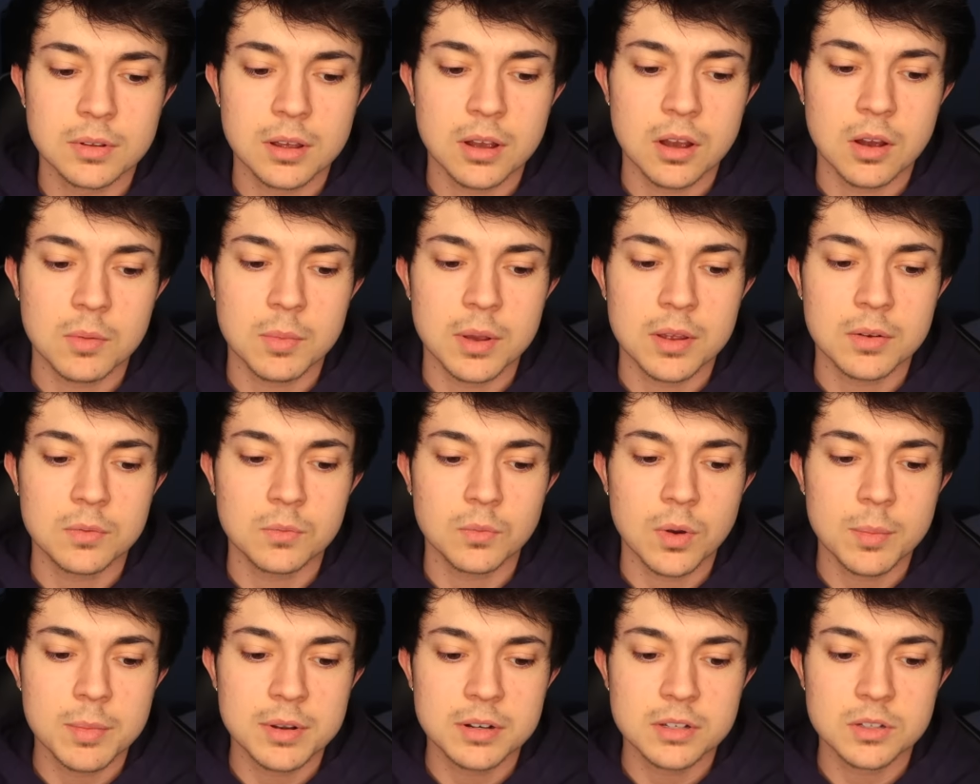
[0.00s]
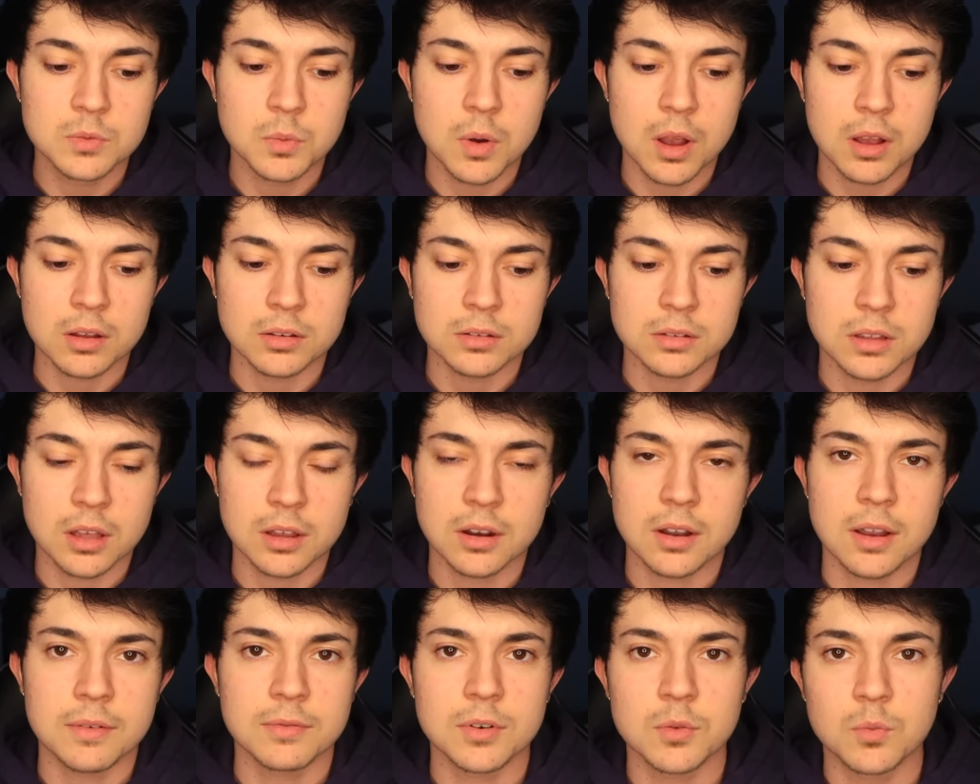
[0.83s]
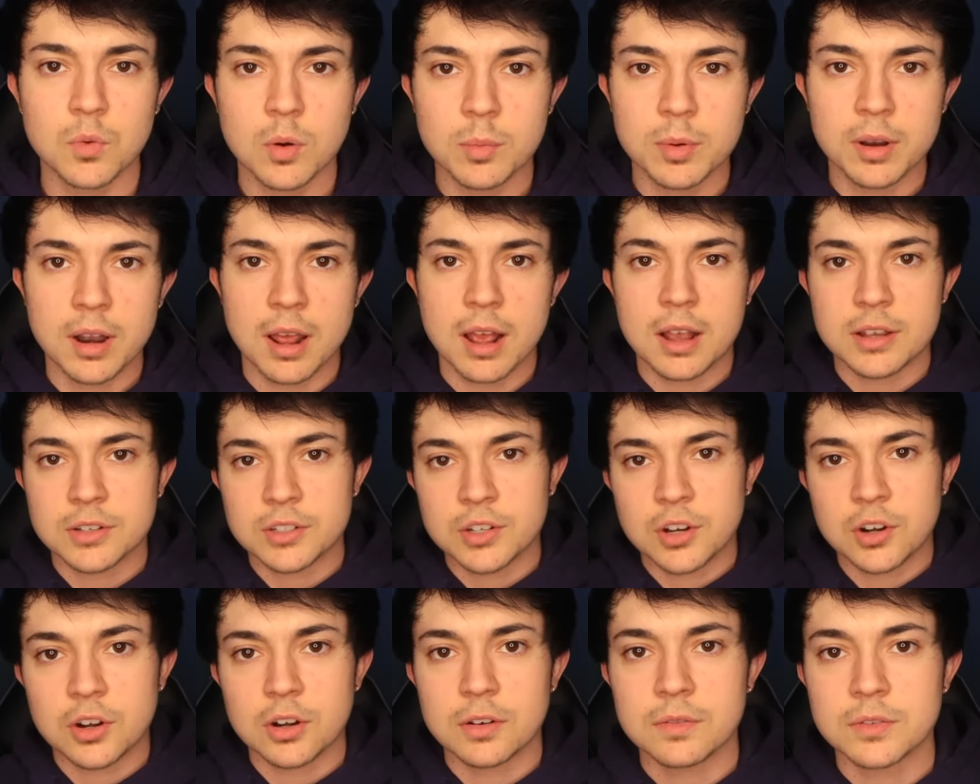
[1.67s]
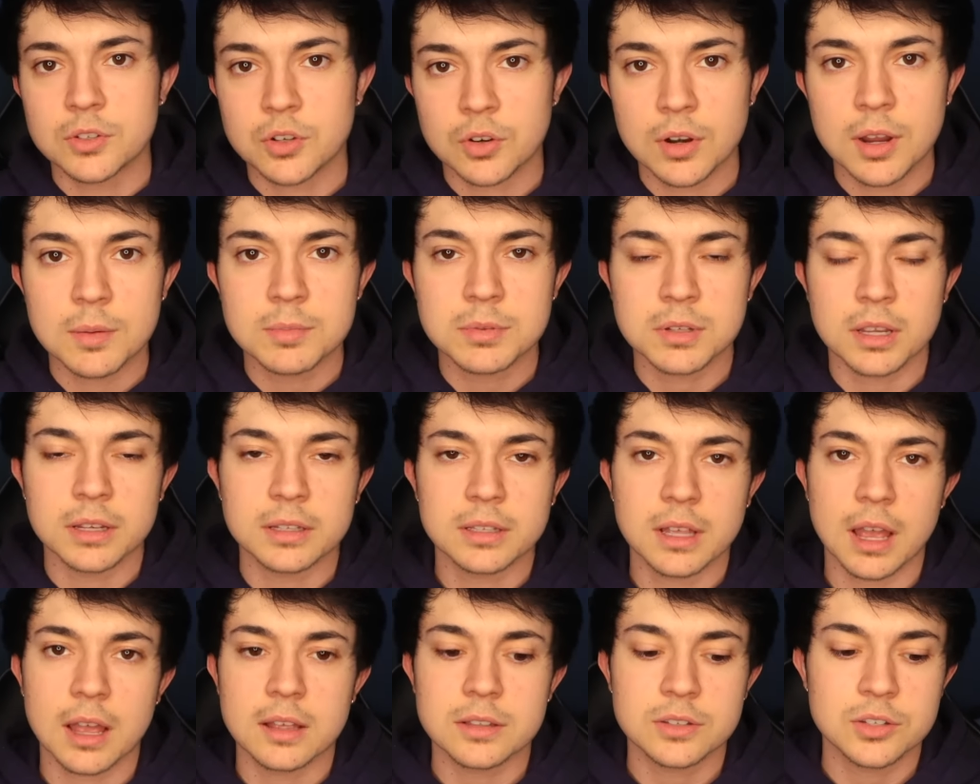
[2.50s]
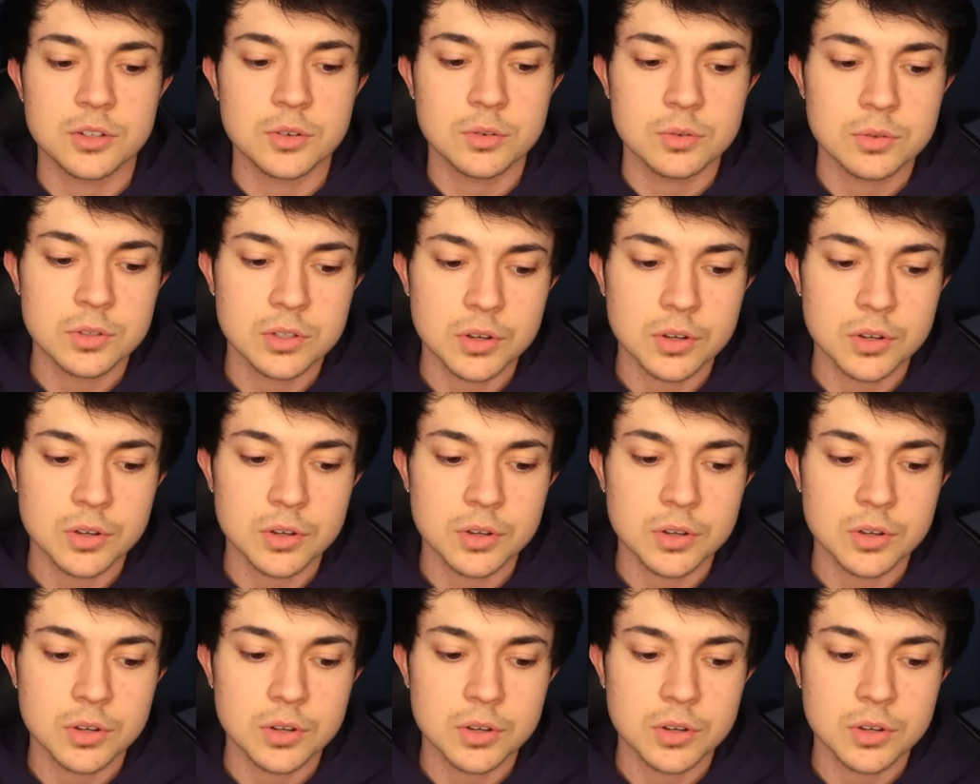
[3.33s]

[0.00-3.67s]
Um, and women as well. Not every woman has curves or hips like that too.